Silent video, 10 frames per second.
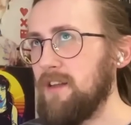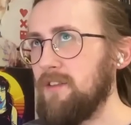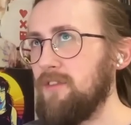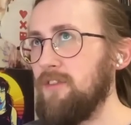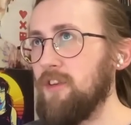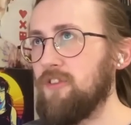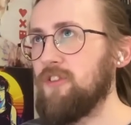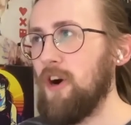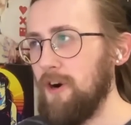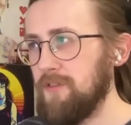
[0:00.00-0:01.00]
the
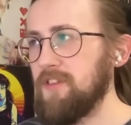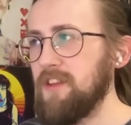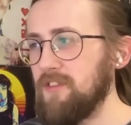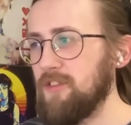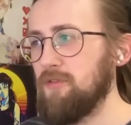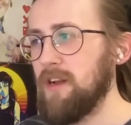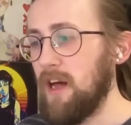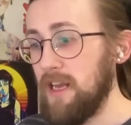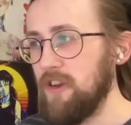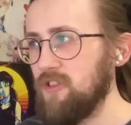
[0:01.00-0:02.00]
start of season 3,
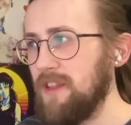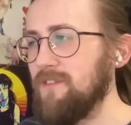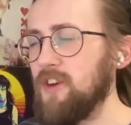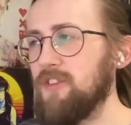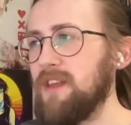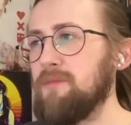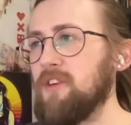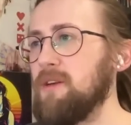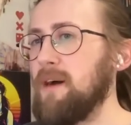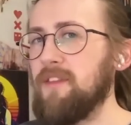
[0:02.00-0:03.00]
like literally the first
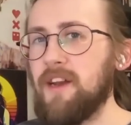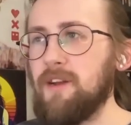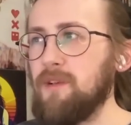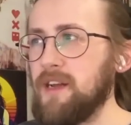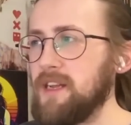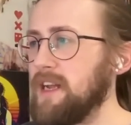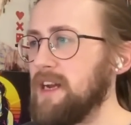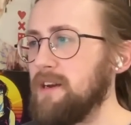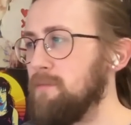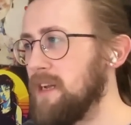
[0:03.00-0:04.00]
episode, about the kind of like,
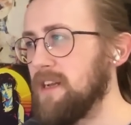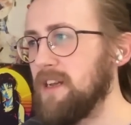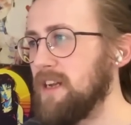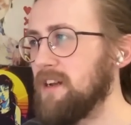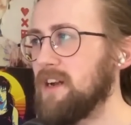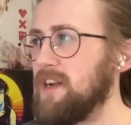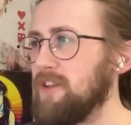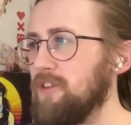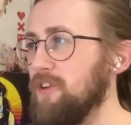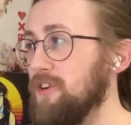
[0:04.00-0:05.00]
yeah, me and Dean are kind
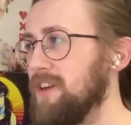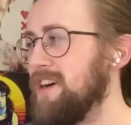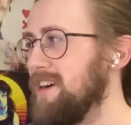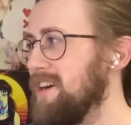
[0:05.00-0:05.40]
of done.